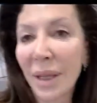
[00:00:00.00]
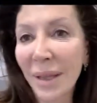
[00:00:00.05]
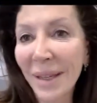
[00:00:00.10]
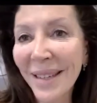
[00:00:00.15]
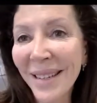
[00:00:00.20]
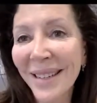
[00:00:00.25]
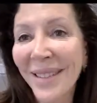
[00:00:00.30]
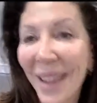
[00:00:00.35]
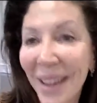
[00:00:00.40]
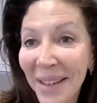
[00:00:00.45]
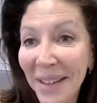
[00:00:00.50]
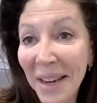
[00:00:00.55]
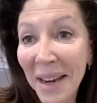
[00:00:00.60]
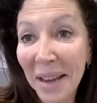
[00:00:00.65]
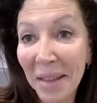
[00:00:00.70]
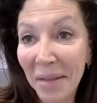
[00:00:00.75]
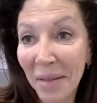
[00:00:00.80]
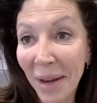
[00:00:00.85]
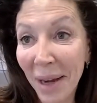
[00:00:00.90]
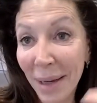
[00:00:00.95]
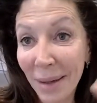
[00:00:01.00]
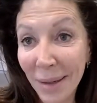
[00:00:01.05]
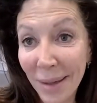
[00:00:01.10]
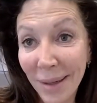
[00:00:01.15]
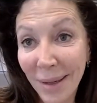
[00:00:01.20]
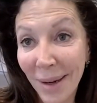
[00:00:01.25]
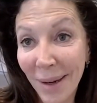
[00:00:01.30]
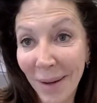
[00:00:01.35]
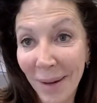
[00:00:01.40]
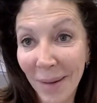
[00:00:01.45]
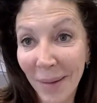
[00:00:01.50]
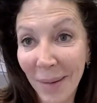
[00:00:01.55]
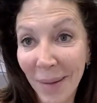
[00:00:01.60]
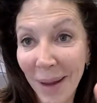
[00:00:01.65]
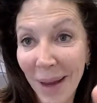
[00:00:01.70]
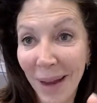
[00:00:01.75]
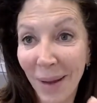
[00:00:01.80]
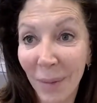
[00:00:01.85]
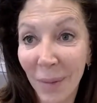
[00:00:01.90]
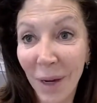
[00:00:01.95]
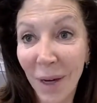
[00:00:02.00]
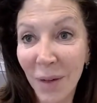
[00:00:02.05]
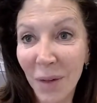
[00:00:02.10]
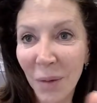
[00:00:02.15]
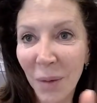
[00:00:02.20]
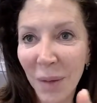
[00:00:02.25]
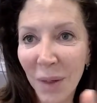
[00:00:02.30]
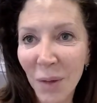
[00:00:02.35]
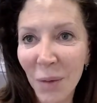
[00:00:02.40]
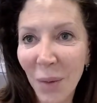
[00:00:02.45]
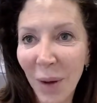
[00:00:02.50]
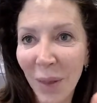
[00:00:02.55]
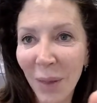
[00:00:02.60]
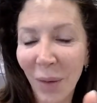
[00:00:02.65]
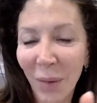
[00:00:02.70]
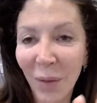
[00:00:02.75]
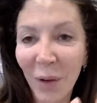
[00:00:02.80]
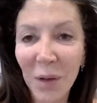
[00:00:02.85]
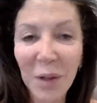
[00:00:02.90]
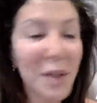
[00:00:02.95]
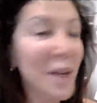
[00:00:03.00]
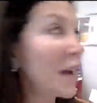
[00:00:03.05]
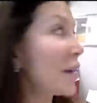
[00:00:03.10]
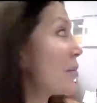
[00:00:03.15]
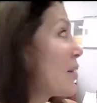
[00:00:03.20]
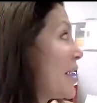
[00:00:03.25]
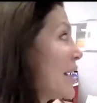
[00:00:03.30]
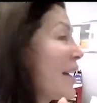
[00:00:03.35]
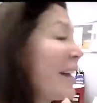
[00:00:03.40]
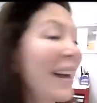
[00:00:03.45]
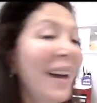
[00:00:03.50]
this is like take 3, just so you know. Okay, I'm not doing this right the first time.